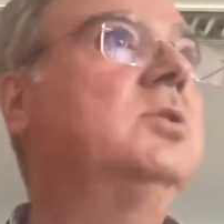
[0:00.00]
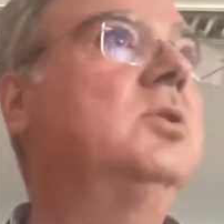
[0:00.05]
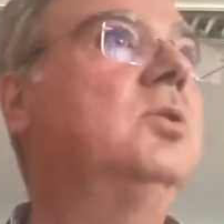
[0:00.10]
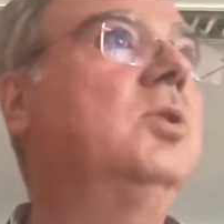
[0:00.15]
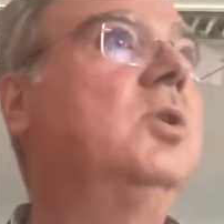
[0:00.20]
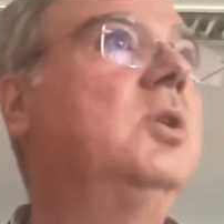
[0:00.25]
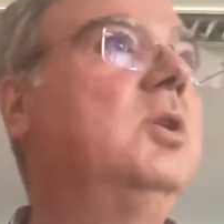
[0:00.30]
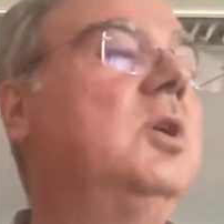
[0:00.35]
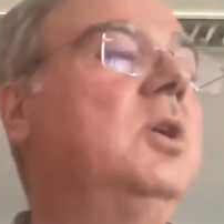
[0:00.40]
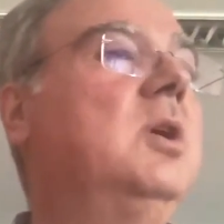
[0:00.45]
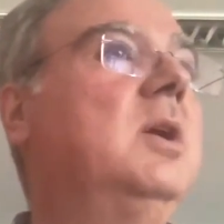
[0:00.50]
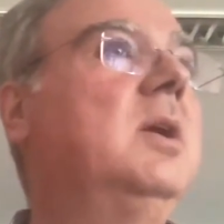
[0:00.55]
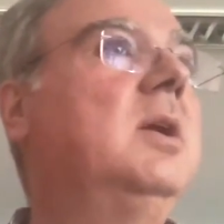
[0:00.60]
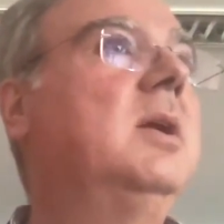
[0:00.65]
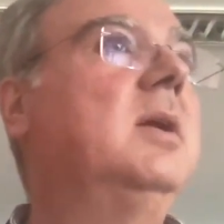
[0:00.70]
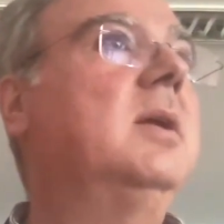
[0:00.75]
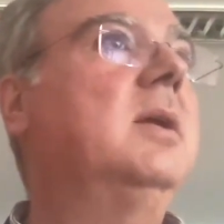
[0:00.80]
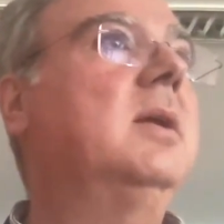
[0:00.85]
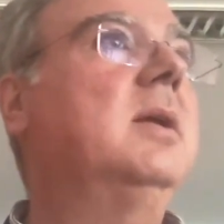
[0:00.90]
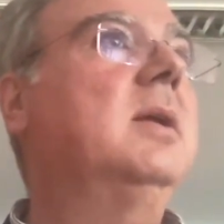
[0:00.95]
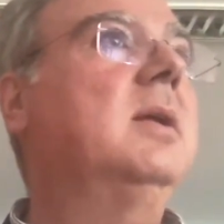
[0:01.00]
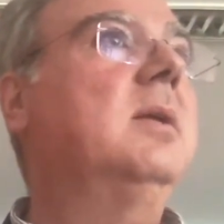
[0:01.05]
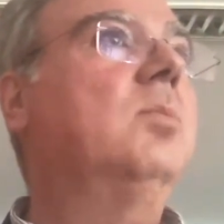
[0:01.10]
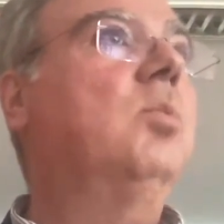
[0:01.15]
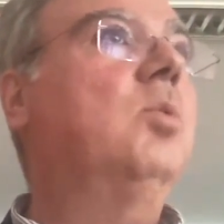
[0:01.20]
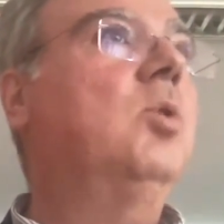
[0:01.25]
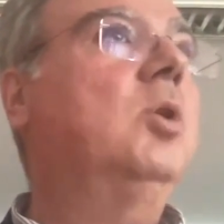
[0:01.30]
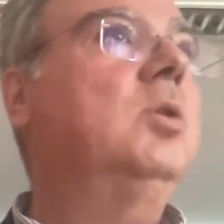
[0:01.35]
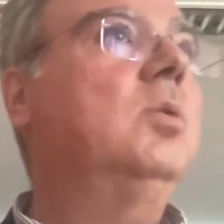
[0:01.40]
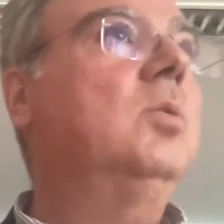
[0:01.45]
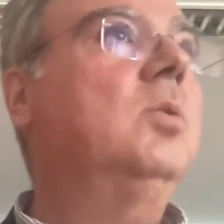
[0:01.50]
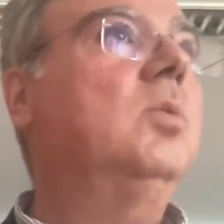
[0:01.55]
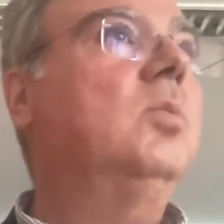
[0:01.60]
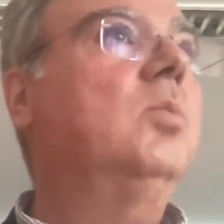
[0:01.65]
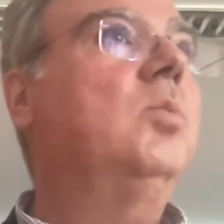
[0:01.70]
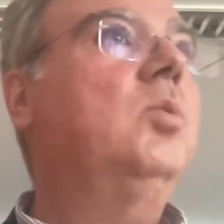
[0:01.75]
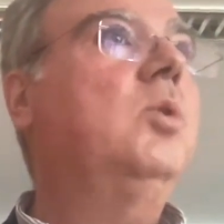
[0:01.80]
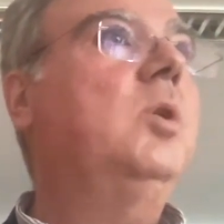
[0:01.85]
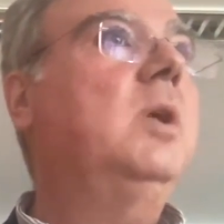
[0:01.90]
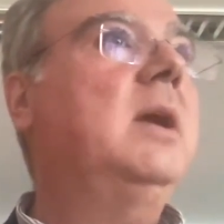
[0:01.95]
So what
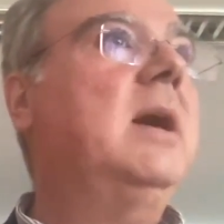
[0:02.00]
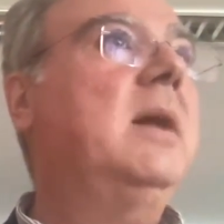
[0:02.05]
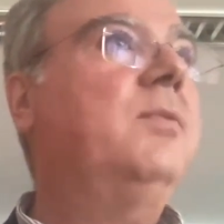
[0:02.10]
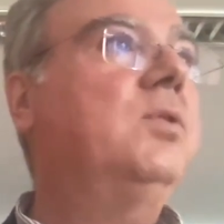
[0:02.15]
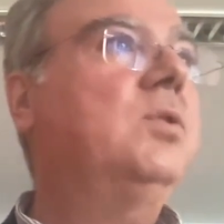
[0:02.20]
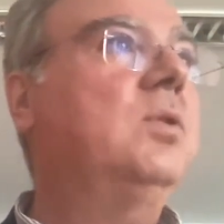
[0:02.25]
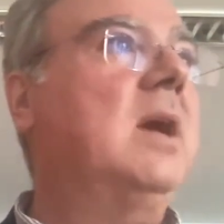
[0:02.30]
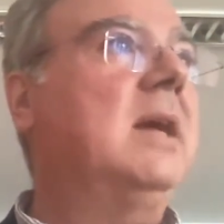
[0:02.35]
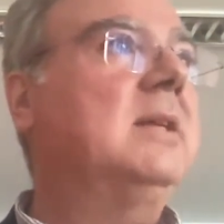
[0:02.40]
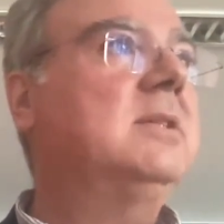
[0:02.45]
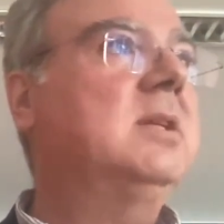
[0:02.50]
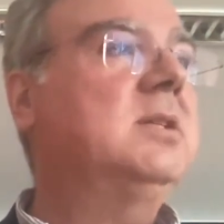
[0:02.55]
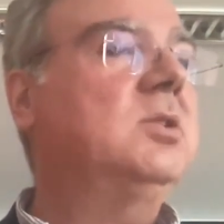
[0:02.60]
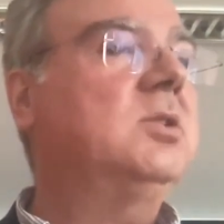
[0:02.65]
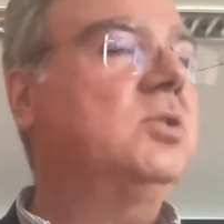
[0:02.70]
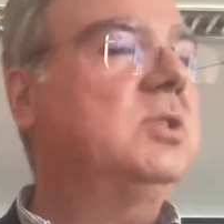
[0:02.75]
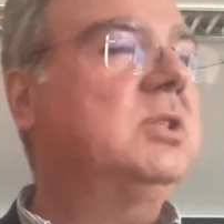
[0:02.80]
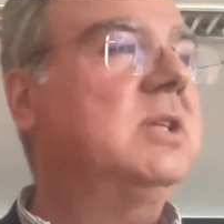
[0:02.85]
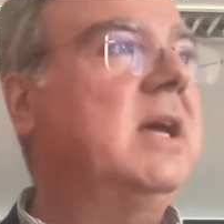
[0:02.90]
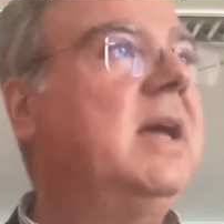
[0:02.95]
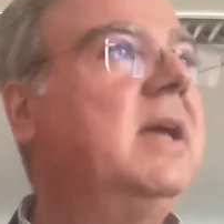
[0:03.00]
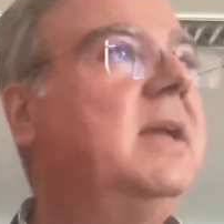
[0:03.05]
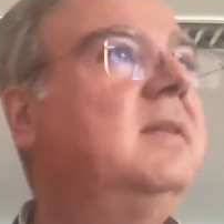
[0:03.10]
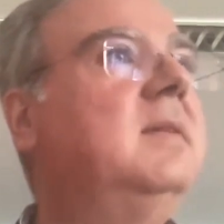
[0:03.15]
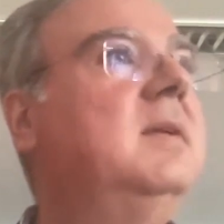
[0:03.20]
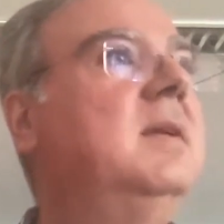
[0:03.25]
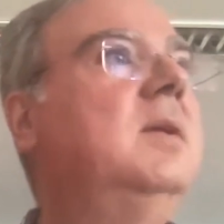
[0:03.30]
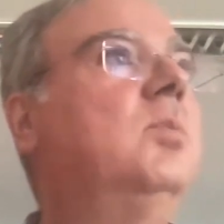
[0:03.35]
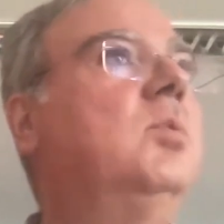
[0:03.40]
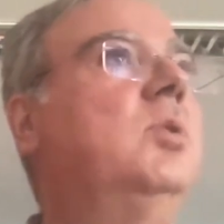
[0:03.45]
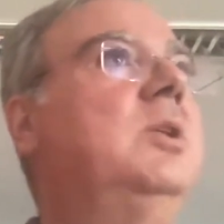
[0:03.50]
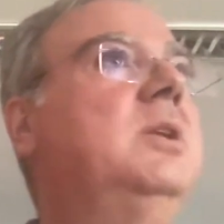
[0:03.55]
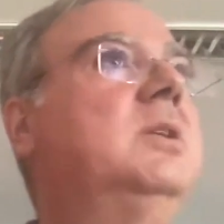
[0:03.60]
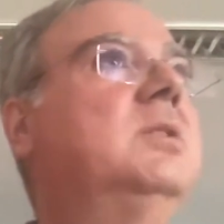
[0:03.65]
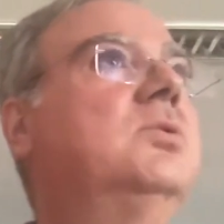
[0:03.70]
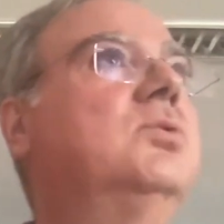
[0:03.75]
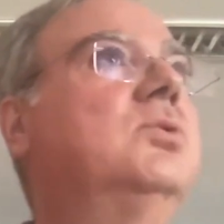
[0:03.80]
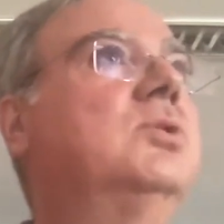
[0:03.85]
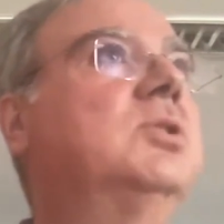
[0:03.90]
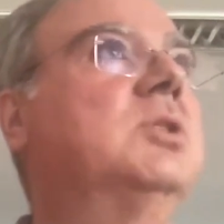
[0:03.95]
we have, as a society, we
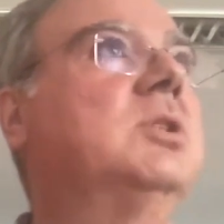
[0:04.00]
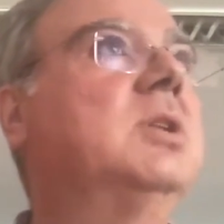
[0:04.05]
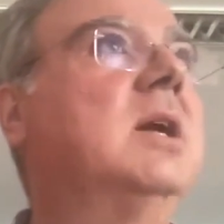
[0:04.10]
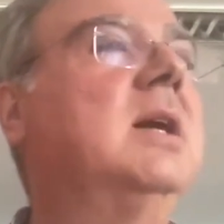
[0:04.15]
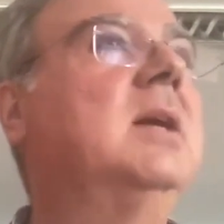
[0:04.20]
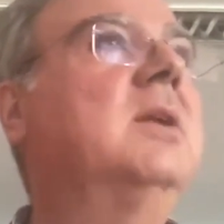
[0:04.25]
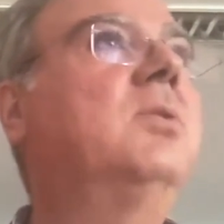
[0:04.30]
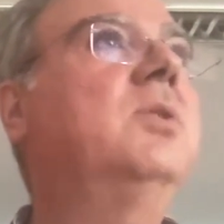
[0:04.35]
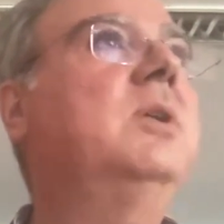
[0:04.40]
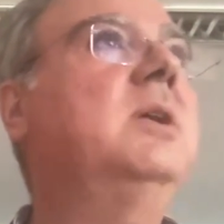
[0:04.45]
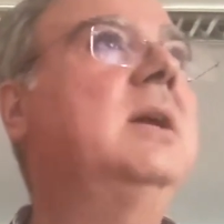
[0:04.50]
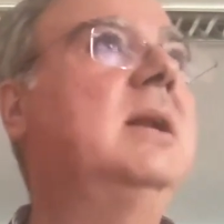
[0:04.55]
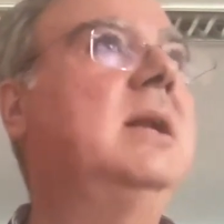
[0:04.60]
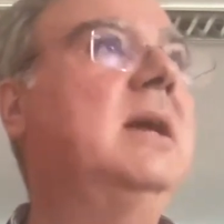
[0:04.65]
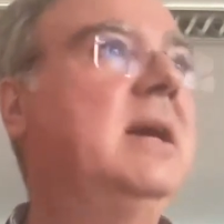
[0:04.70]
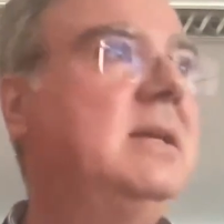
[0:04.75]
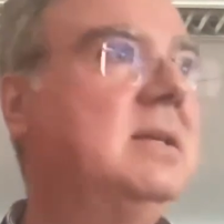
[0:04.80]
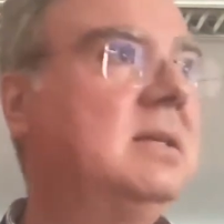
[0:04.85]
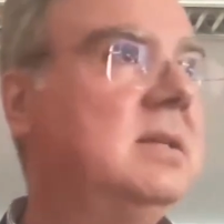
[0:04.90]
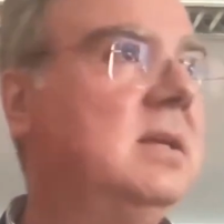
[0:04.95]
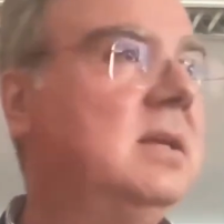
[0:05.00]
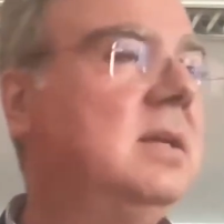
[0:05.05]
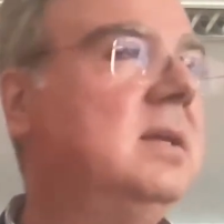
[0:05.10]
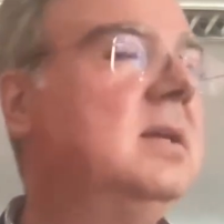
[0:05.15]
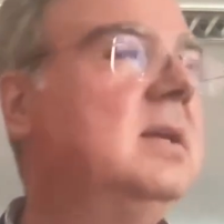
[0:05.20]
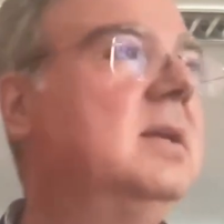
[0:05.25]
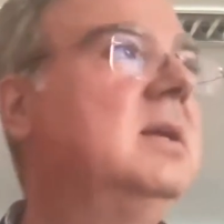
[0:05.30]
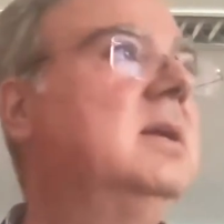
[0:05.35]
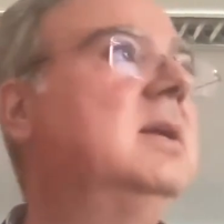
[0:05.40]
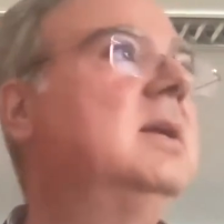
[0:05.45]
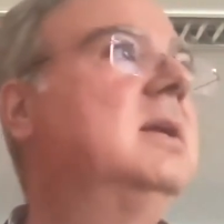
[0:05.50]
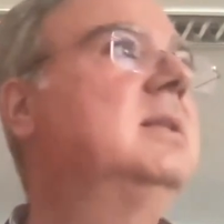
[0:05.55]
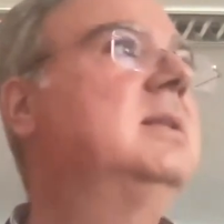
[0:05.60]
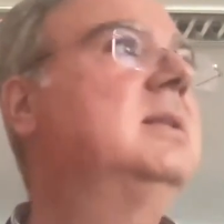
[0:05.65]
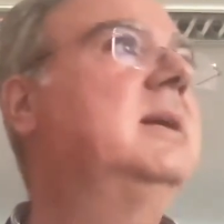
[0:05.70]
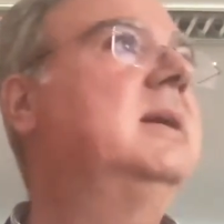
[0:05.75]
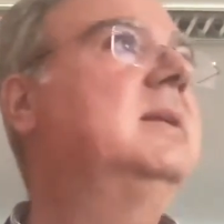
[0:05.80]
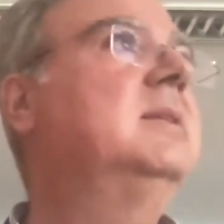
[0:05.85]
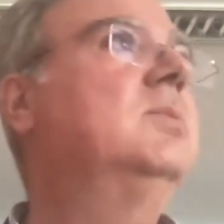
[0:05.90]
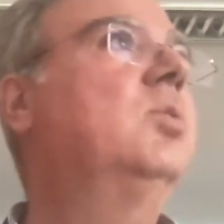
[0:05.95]
need to start realizing
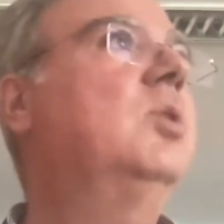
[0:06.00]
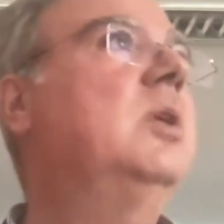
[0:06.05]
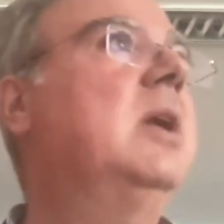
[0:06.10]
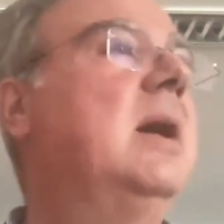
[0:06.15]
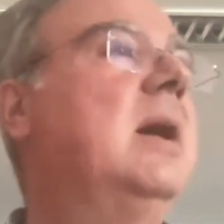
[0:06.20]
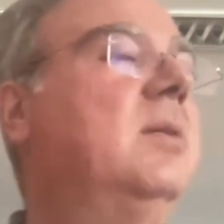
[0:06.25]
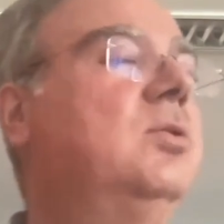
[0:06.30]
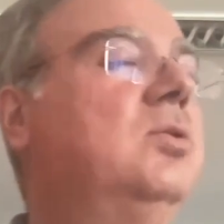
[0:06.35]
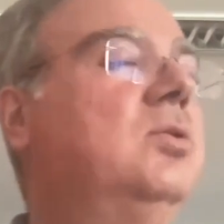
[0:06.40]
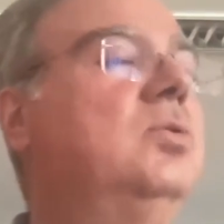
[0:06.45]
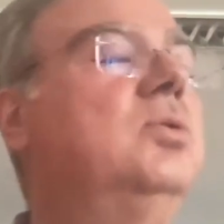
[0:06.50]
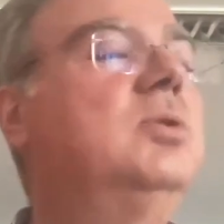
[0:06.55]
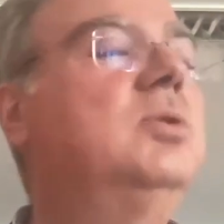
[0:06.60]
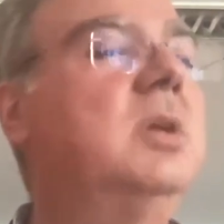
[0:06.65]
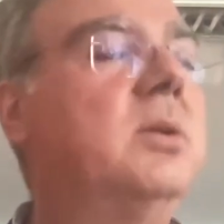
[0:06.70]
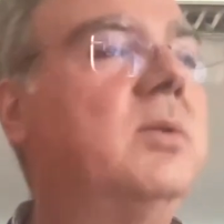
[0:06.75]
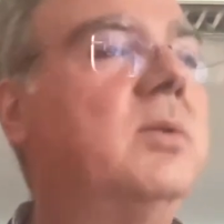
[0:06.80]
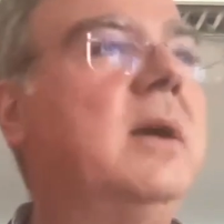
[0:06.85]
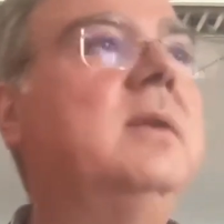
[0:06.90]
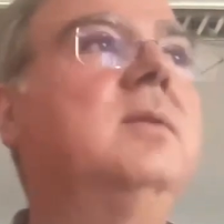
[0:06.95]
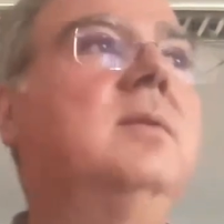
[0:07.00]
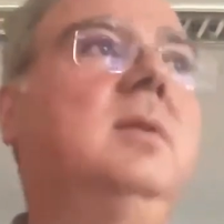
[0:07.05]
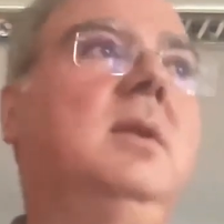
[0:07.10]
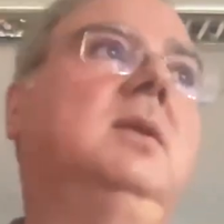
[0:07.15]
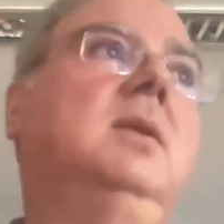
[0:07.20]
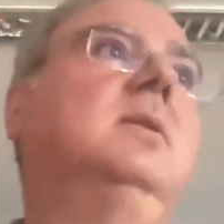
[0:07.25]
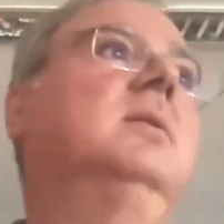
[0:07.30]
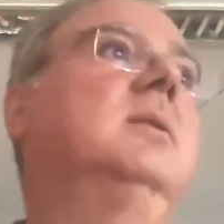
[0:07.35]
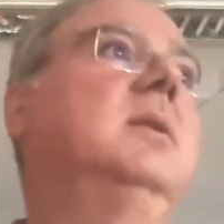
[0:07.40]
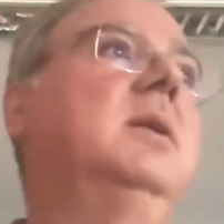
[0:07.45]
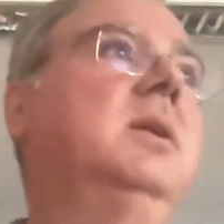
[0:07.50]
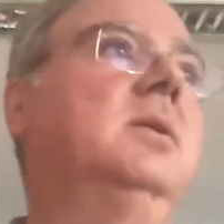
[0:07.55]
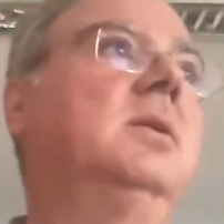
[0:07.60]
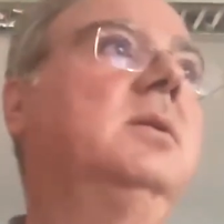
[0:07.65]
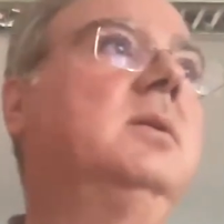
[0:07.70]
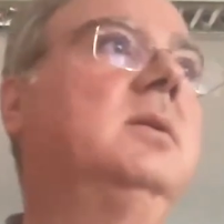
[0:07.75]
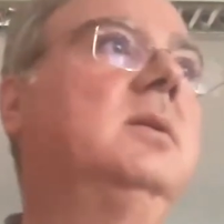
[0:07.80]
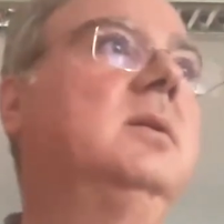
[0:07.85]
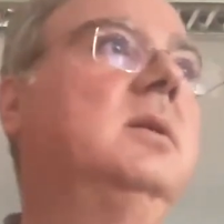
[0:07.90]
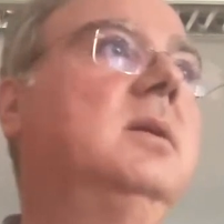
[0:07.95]
that we have to do the right thing
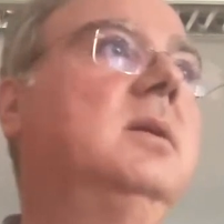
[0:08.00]
here.